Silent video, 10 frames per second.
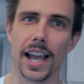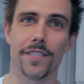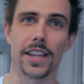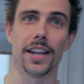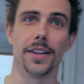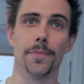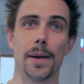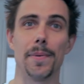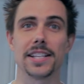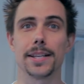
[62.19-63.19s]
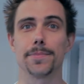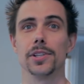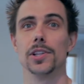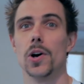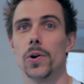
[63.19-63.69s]
I have to, my biceps
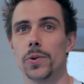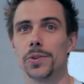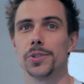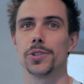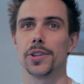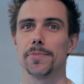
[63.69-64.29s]
alone show